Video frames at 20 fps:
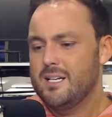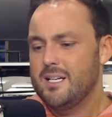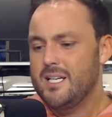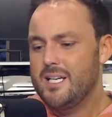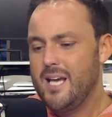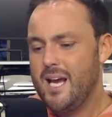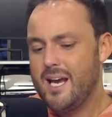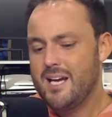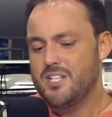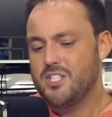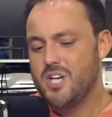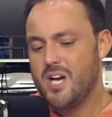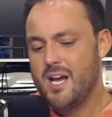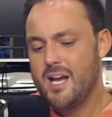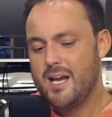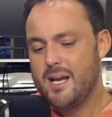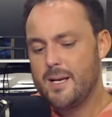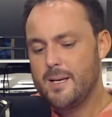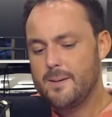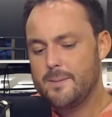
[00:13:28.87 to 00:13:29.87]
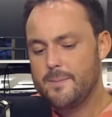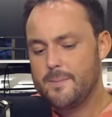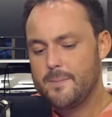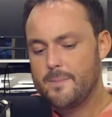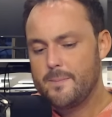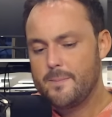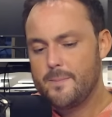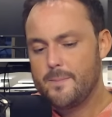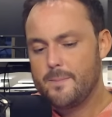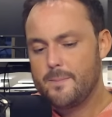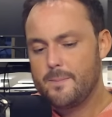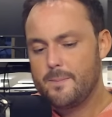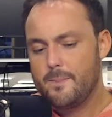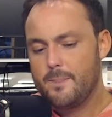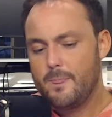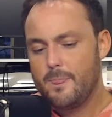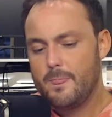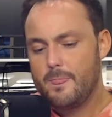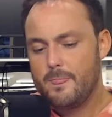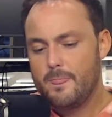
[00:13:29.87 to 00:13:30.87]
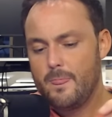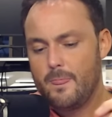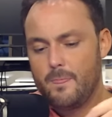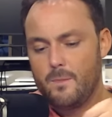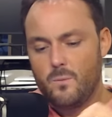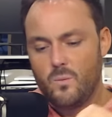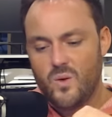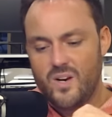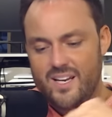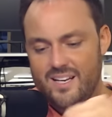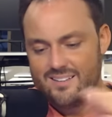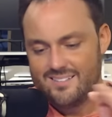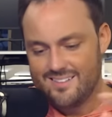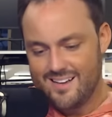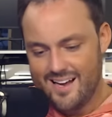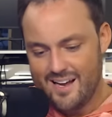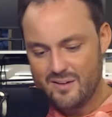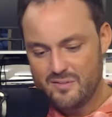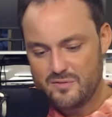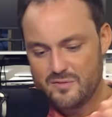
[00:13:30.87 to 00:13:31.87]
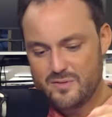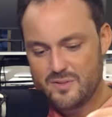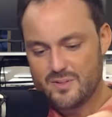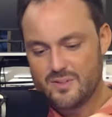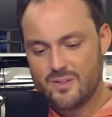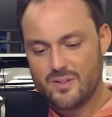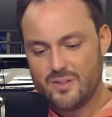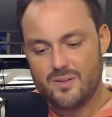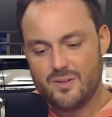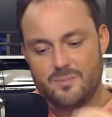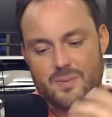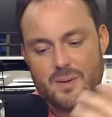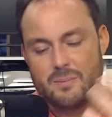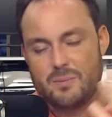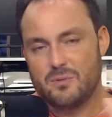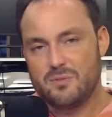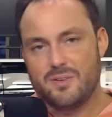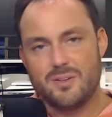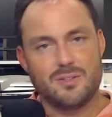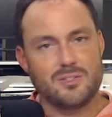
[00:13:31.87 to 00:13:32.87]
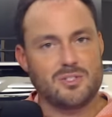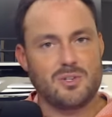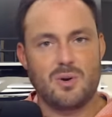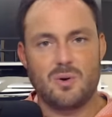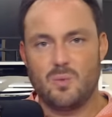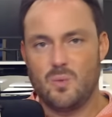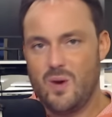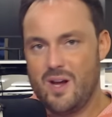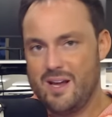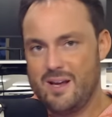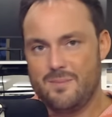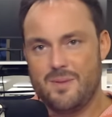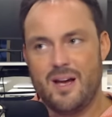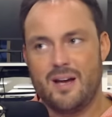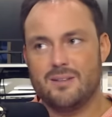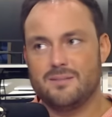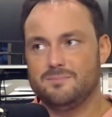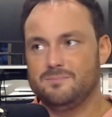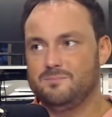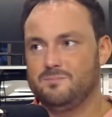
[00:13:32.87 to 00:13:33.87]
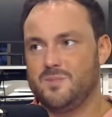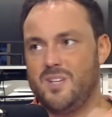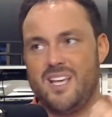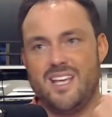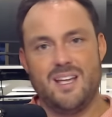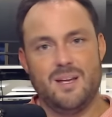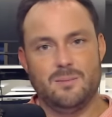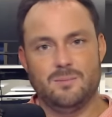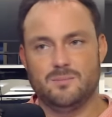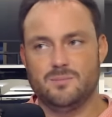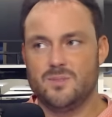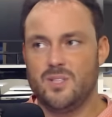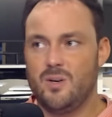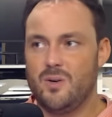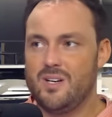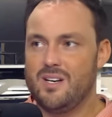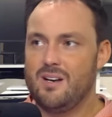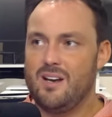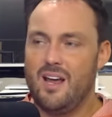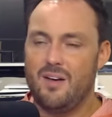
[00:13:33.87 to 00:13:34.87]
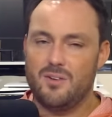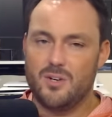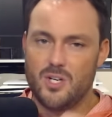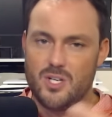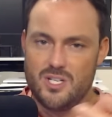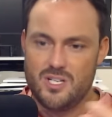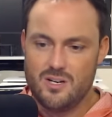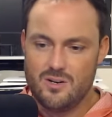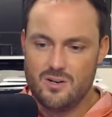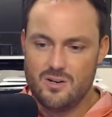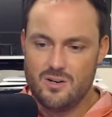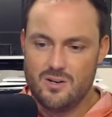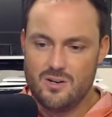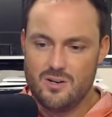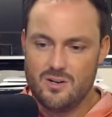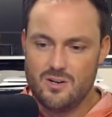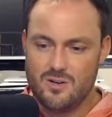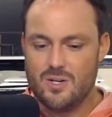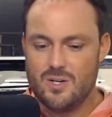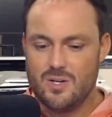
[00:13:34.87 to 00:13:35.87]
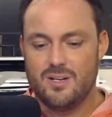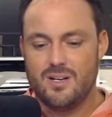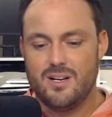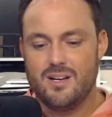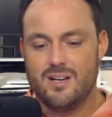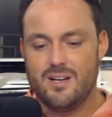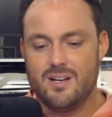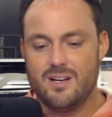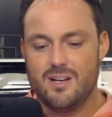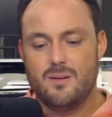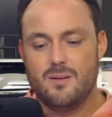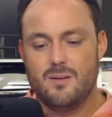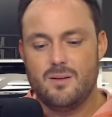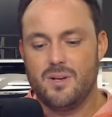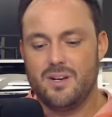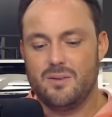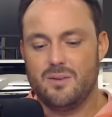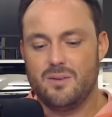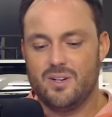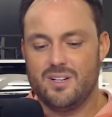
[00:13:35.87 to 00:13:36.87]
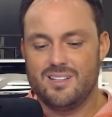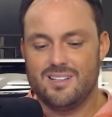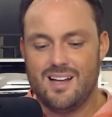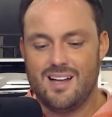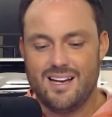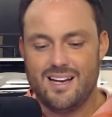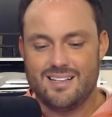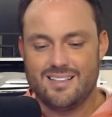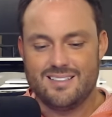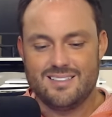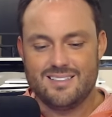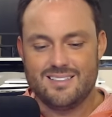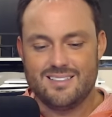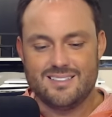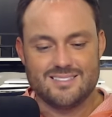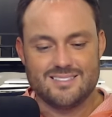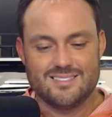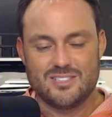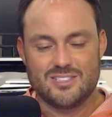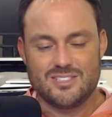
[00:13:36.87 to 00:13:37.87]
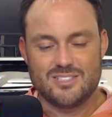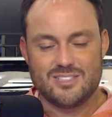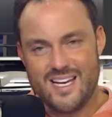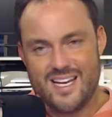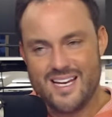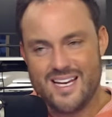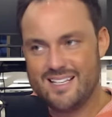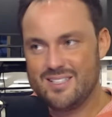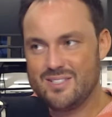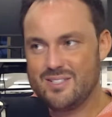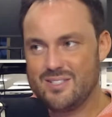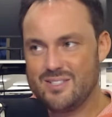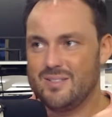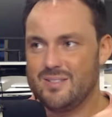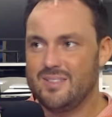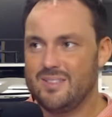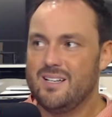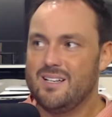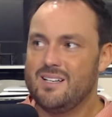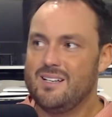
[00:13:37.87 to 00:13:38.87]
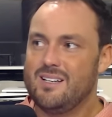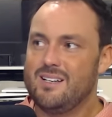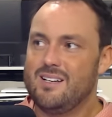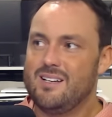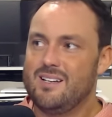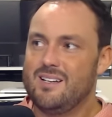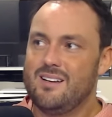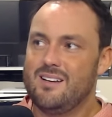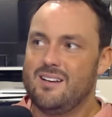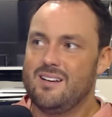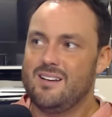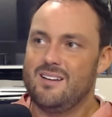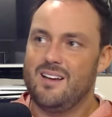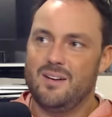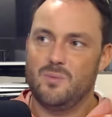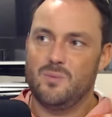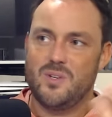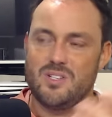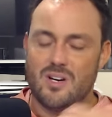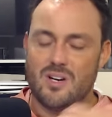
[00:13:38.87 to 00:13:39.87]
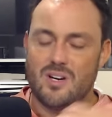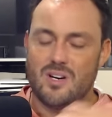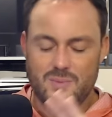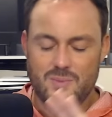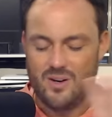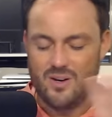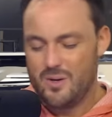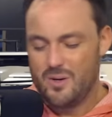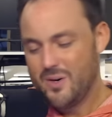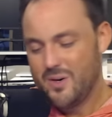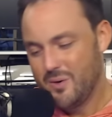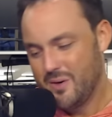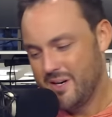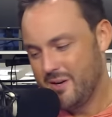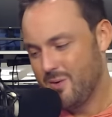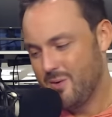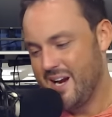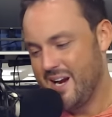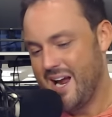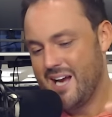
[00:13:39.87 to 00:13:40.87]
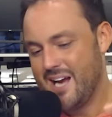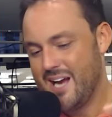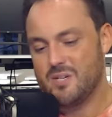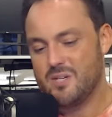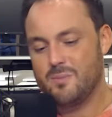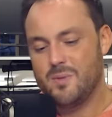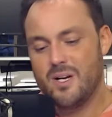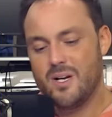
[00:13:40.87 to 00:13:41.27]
KJ, when he left, people feel a certain way about him. You know, he didn't have a good year this year. People didn't really like certain things. And we talked about all that. We don't need to rehash it.